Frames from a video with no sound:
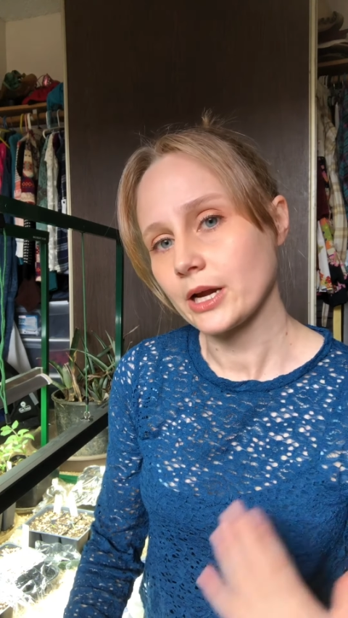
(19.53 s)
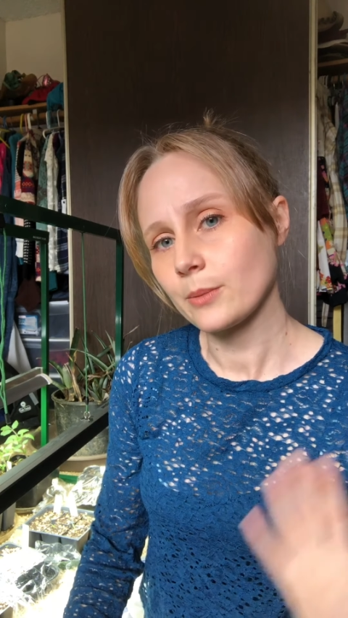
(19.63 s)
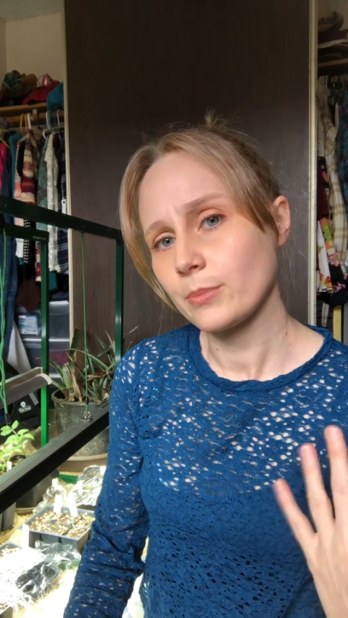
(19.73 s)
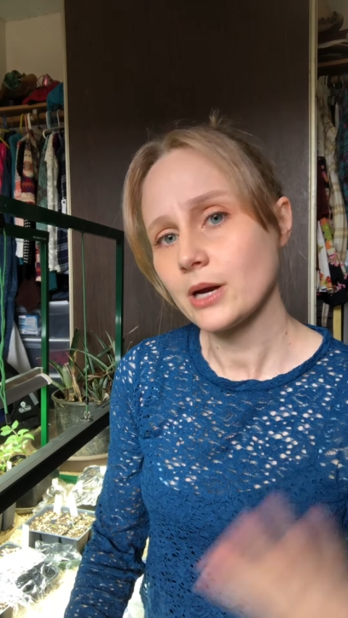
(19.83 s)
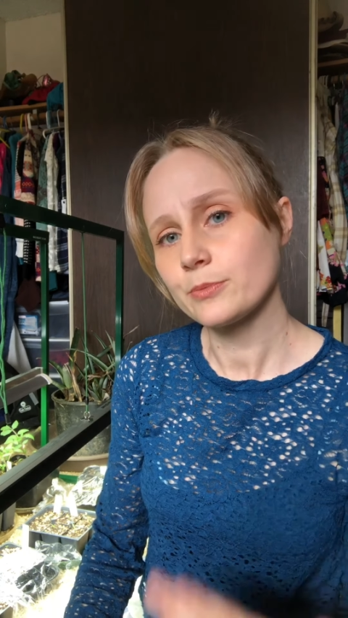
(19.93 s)

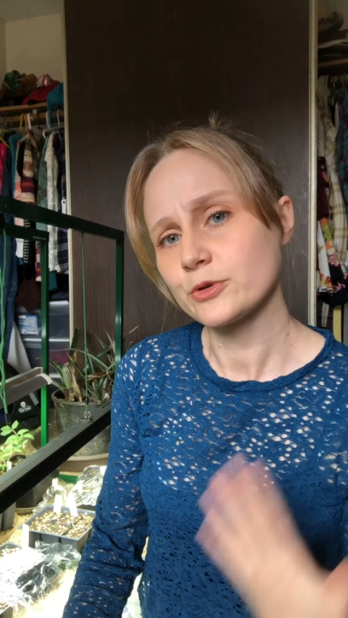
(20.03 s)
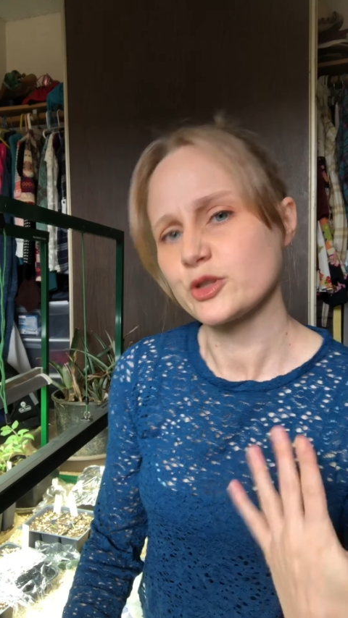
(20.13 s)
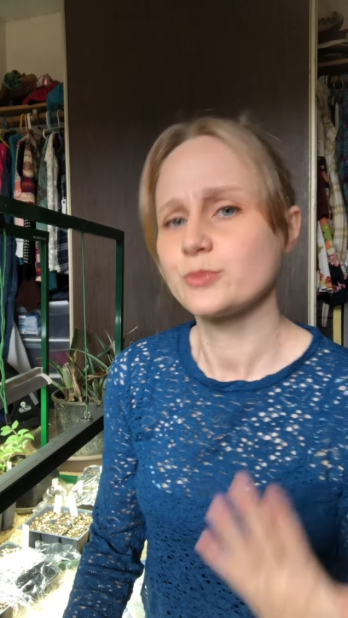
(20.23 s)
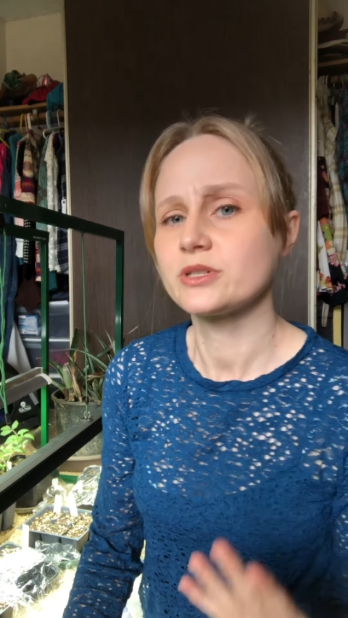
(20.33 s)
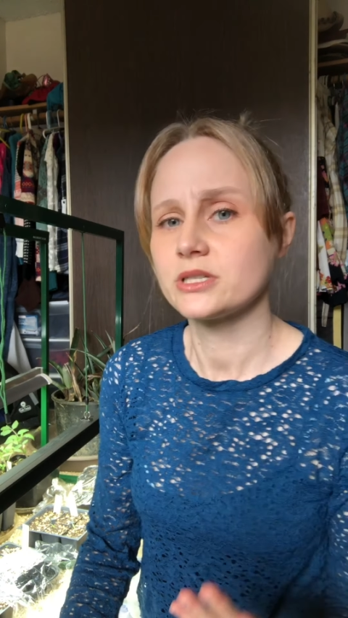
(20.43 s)
peppers
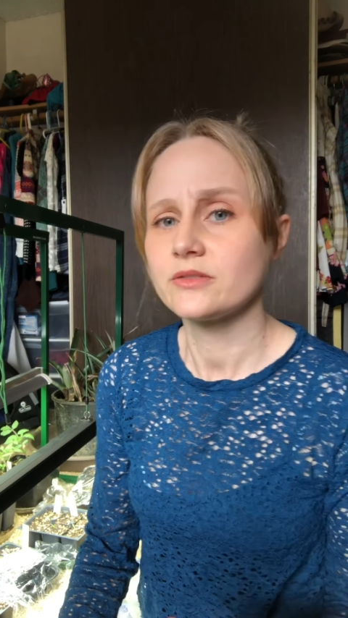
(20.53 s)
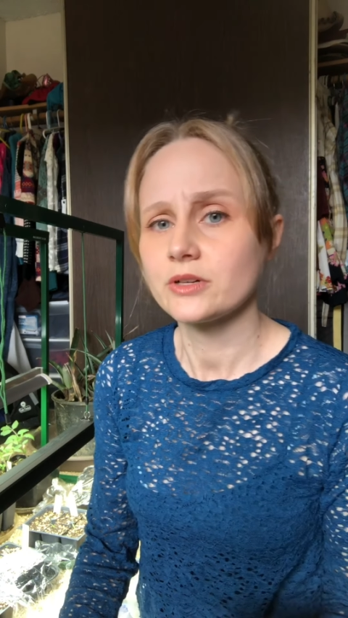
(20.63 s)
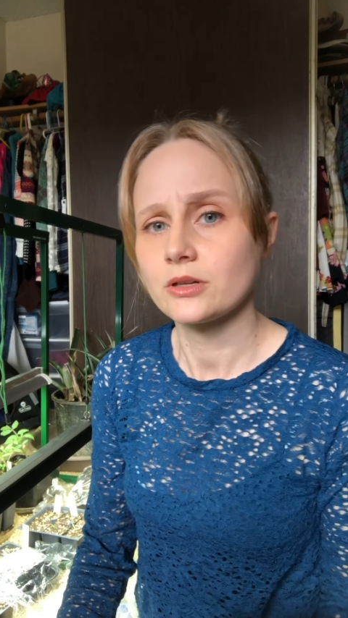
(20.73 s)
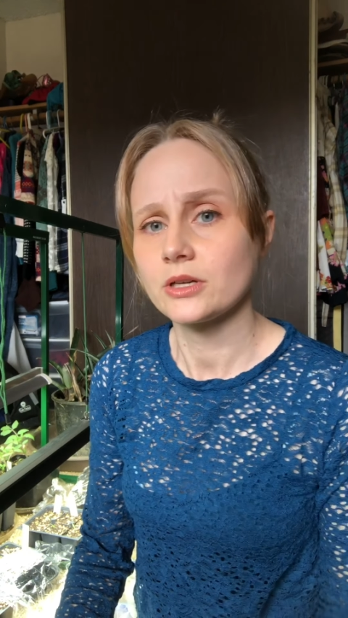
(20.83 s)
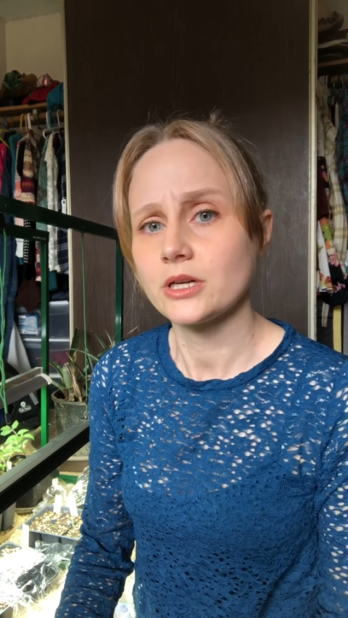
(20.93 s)

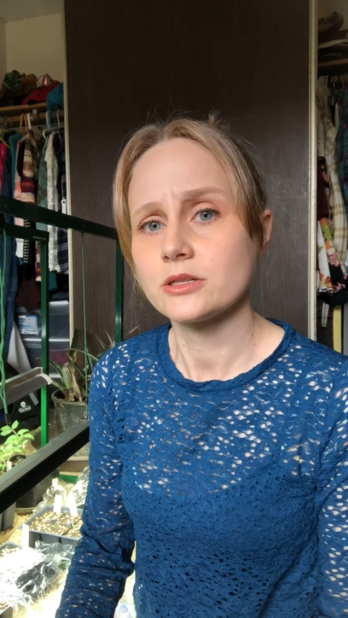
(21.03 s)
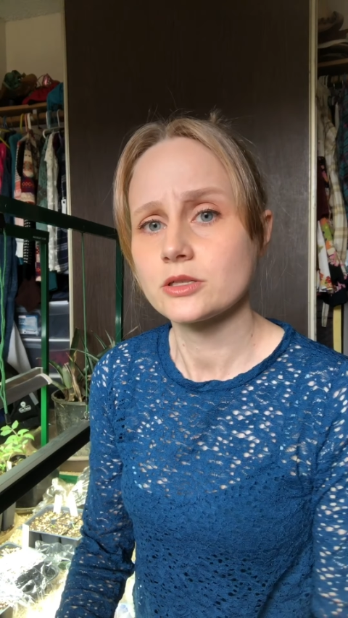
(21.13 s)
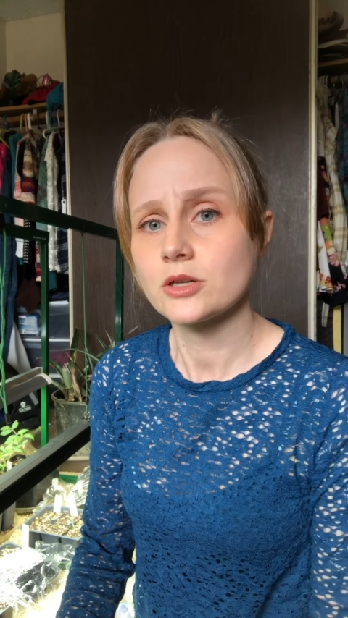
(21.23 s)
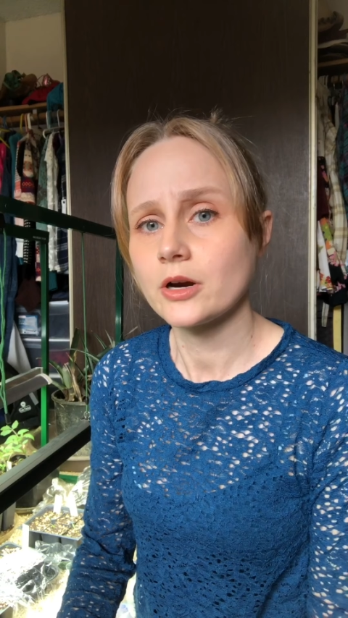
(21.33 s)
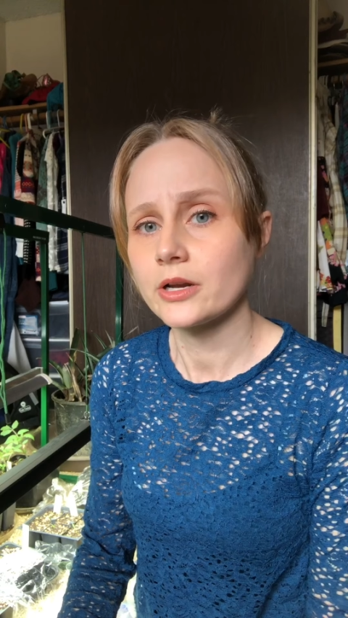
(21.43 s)
specifically and
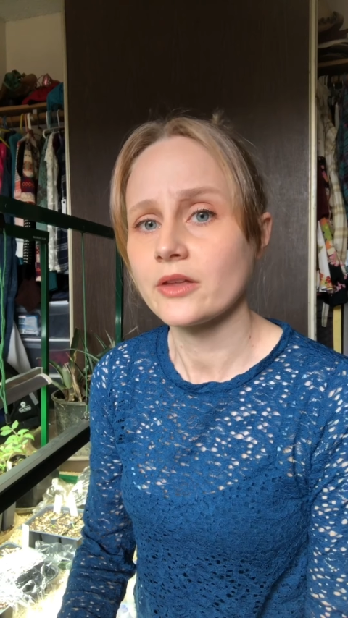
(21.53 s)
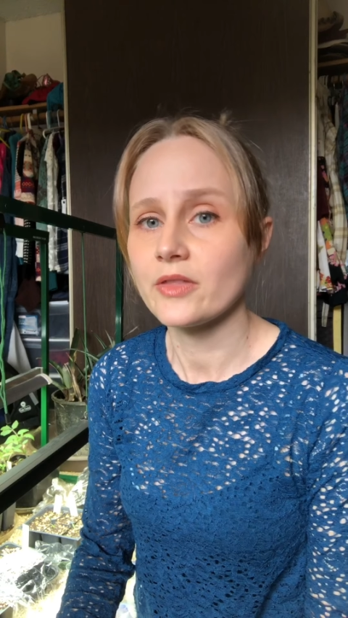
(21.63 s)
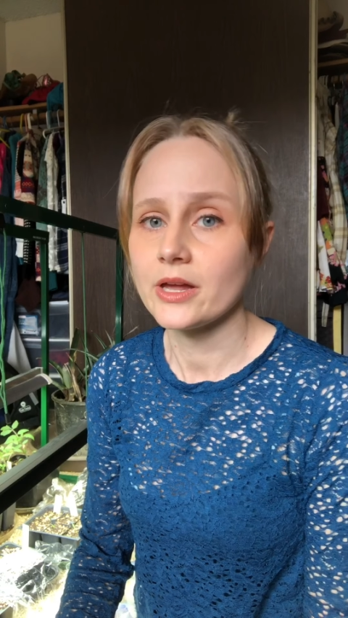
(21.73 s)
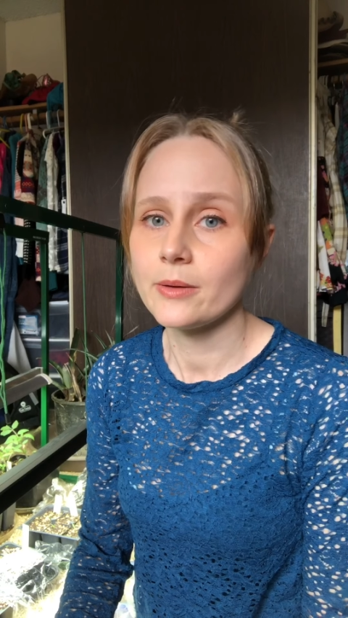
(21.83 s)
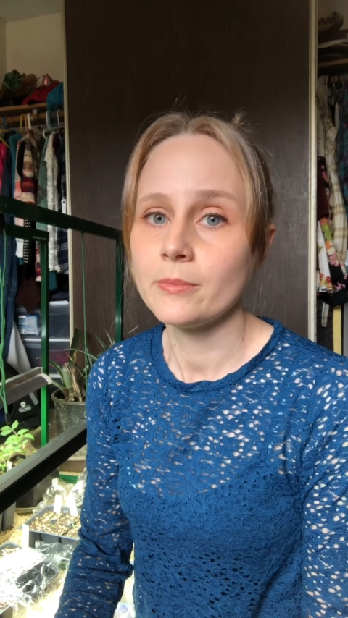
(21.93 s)
starting
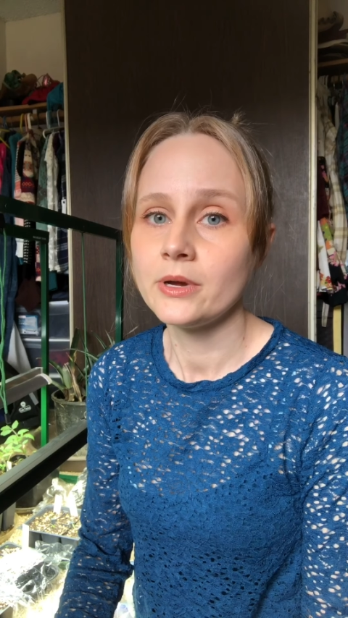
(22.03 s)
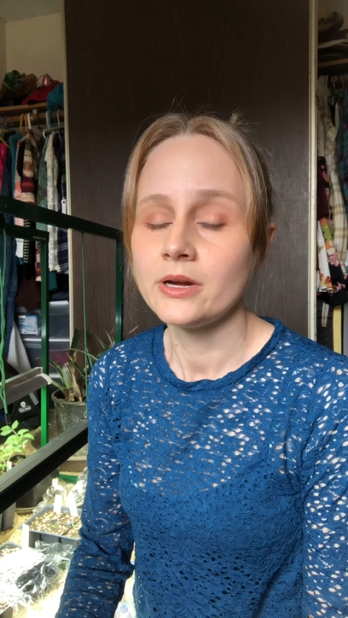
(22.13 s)
them